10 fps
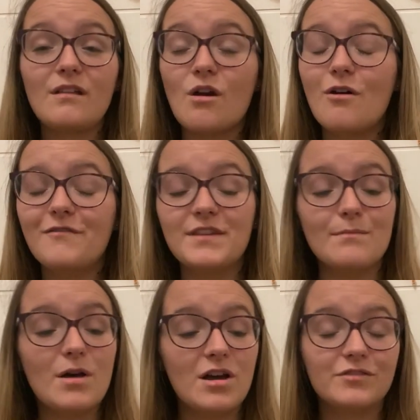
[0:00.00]
of the
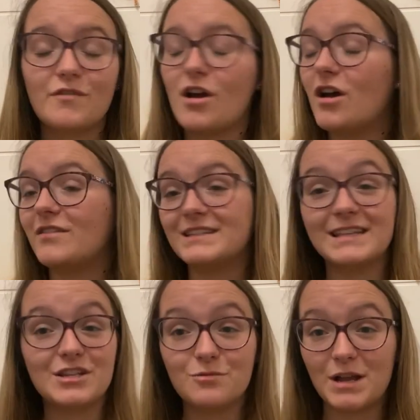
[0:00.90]
murderer, the
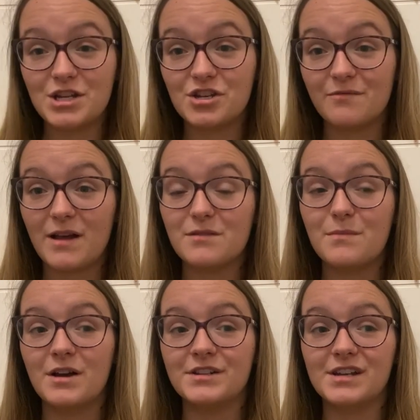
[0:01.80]
situation around the
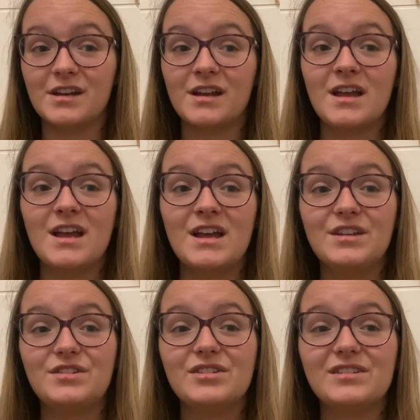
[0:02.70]
murder,
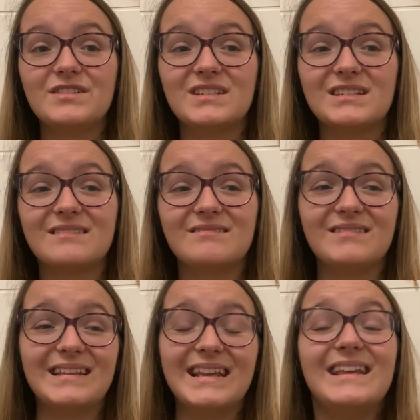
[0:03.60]
it
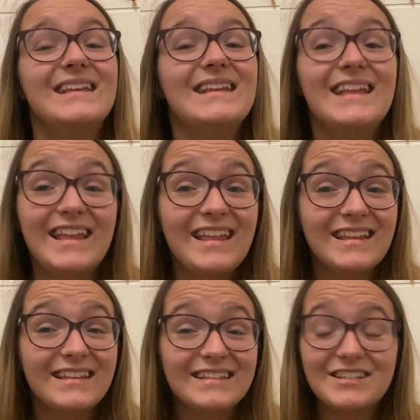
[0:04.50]

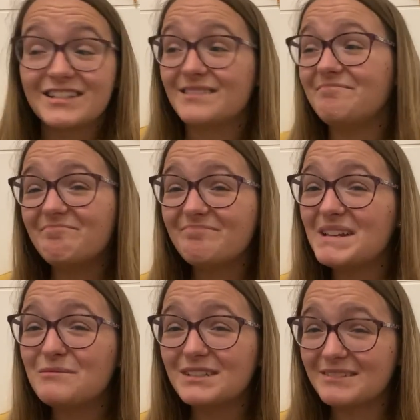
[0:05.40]

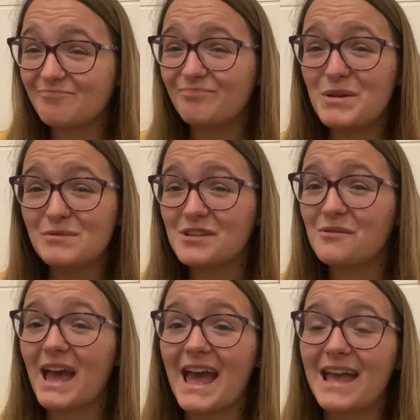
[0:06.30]
was
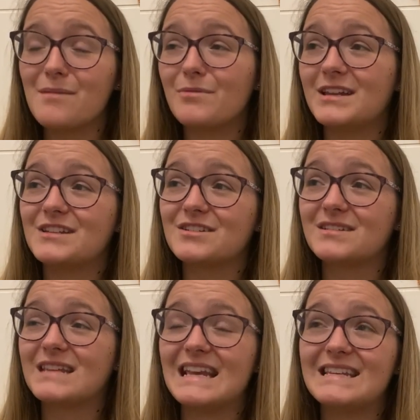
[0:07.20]
okay, but
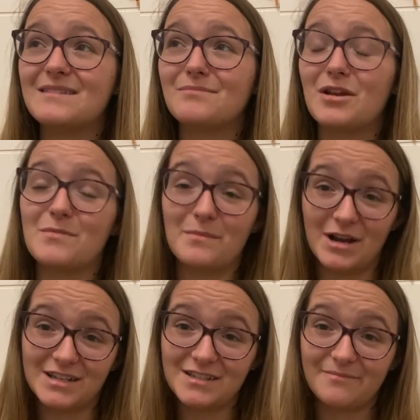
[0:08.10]
it didn't blow my
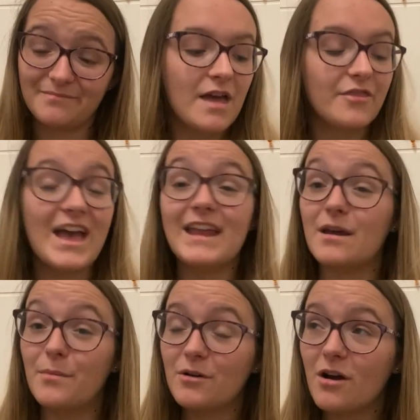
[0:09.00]
mind. Then
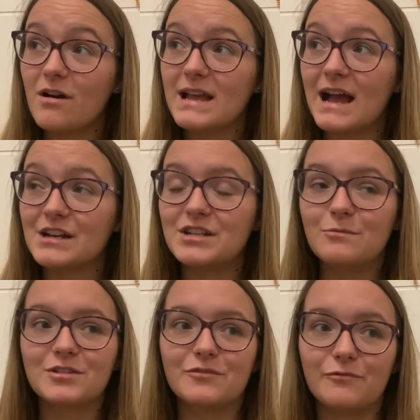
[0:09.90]
a book I actually
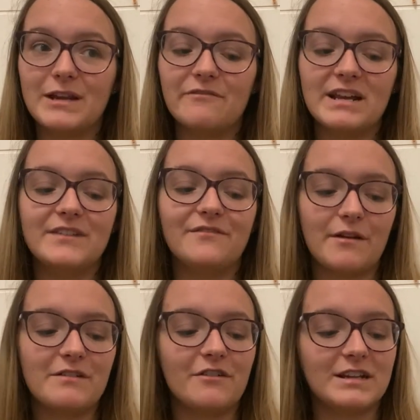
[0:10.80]
want to reread
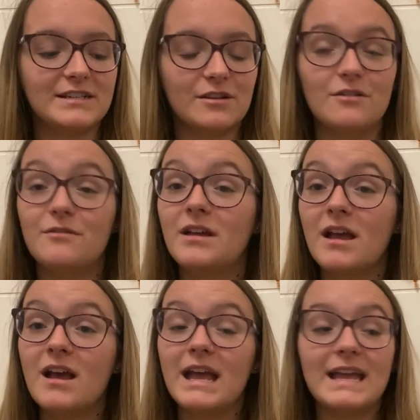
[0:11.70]
very, very soon
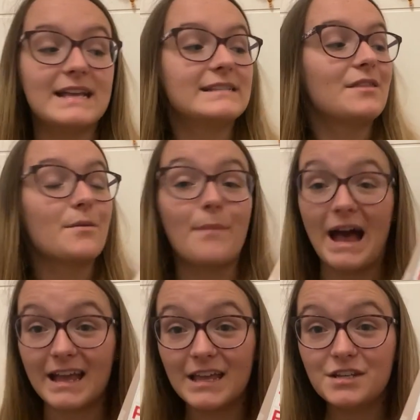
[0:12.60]
is The
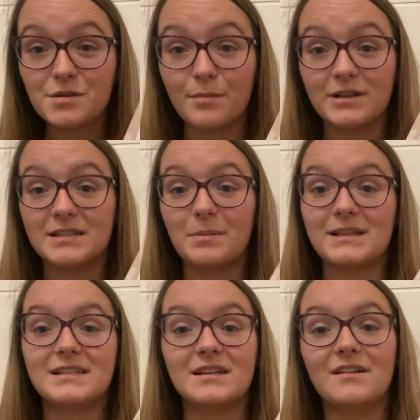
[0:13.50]
Package by
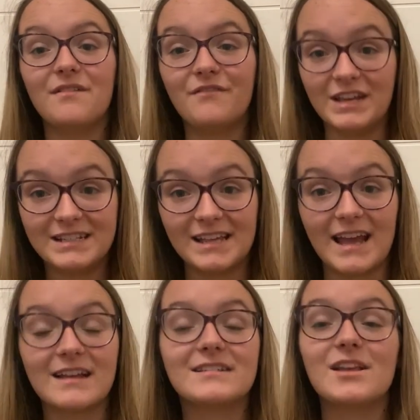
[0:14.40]
Sebastian
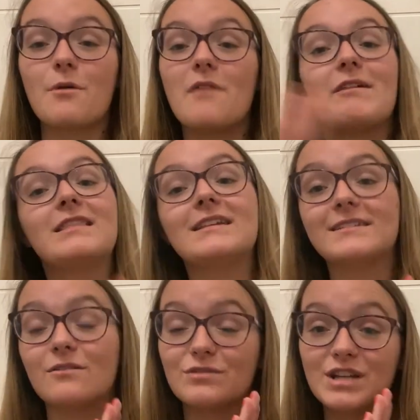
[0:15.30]
Fitzek. So I read
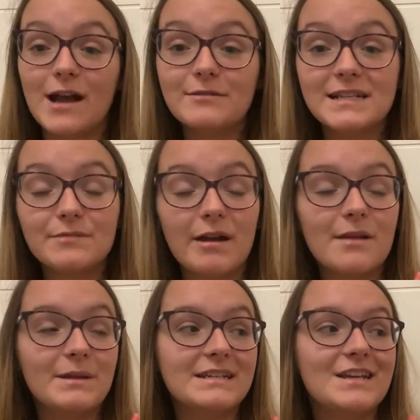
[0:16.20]
this on Chelsea's
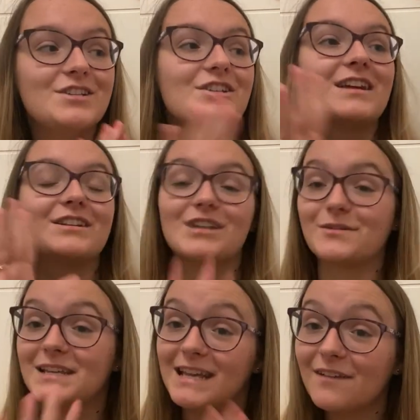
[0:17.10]
recommendation and
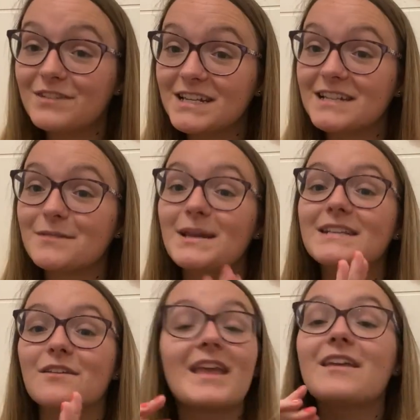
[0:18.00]
Chelsea gifted it to me.
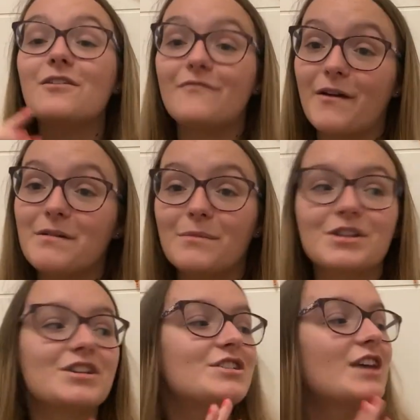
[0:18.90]
So thank you very
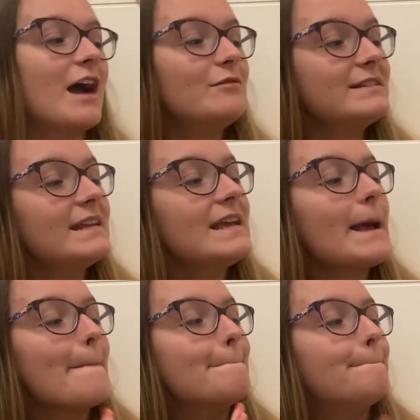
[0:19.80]
much, Chelsea.
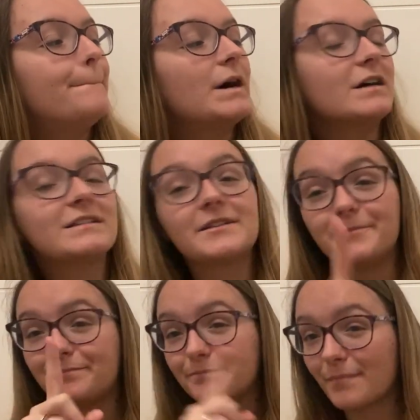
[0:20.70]
But.
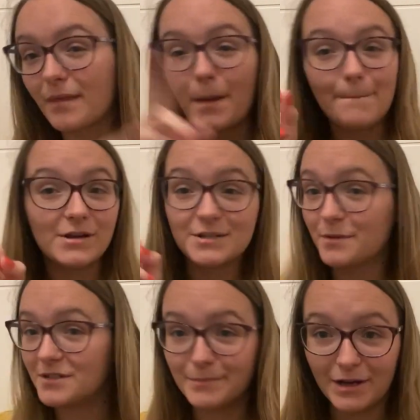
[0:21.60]

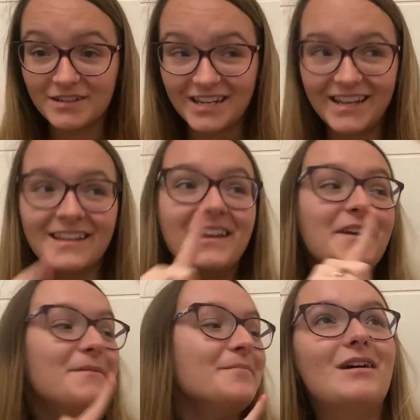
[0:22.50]
I
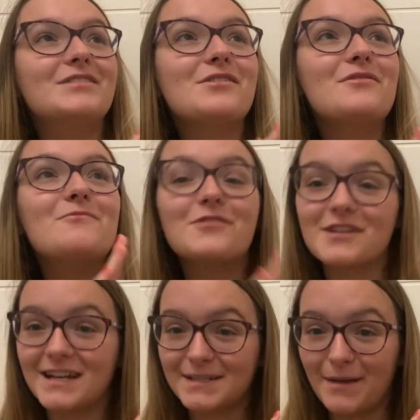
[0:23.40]
don't know what
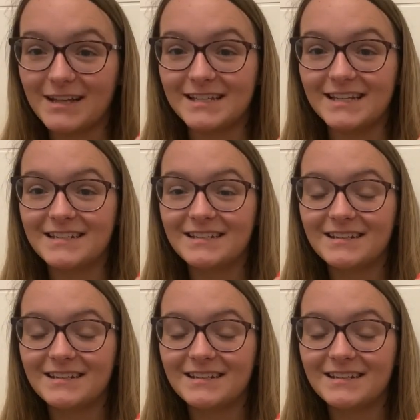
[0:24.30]
I expected.